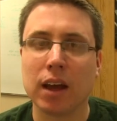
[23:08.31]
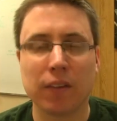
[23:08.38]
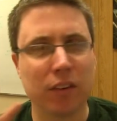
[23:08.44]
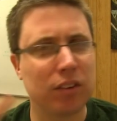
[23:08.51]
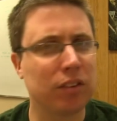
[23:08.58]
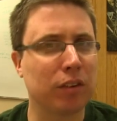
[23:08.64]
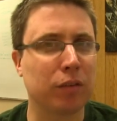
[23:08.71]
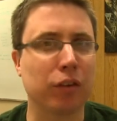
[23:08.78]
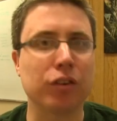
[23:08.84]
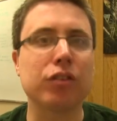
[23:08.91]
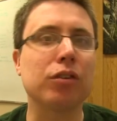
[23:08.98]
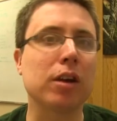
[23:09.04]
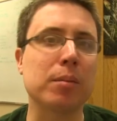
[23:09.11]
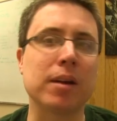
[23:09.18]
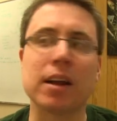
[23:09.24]
and this is if you're
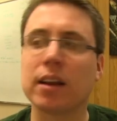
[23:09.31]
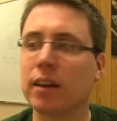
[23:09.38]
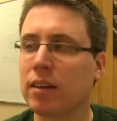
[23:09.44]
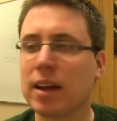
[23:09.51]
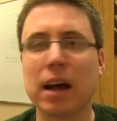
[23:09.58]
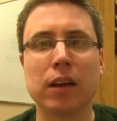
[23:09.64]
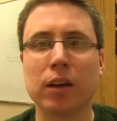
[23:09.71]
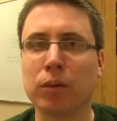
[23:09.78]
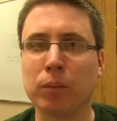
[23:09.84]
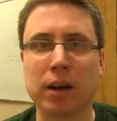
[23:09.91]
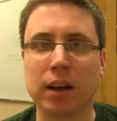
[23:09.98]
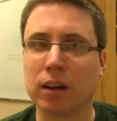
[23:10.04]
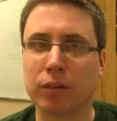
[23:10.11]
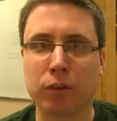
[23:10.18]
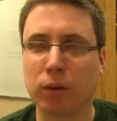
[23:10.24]
streaming it, the download
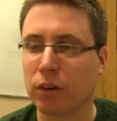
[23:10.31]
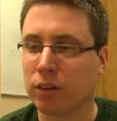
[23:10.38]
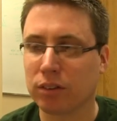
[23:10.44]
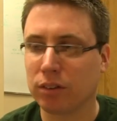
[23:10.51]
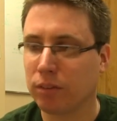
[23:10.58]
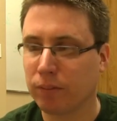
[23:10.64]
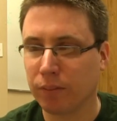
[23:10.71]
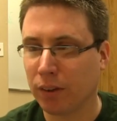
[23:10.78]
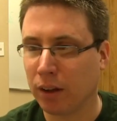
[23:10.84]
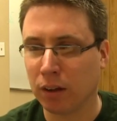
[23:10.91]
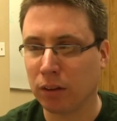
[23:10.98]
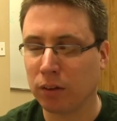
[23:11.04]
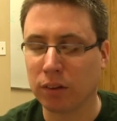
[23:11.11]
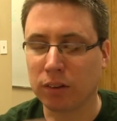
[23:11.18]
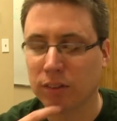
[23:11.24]
we can of course
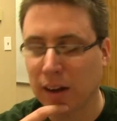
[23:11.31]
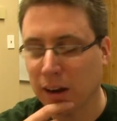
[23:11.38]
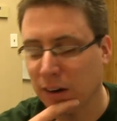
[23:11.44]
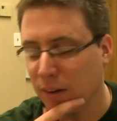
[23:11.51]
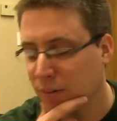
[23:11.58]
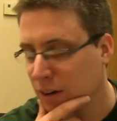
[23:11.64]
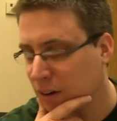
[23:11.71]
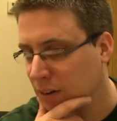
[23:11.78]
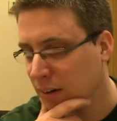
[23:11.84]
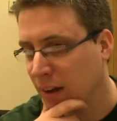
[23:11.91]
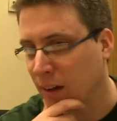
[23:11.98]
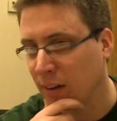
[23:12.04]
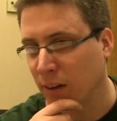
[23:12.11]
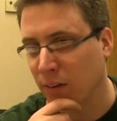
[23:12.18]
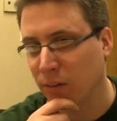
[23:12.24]
include a standard definition
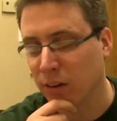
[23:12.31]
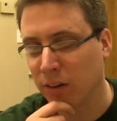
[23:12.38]
download.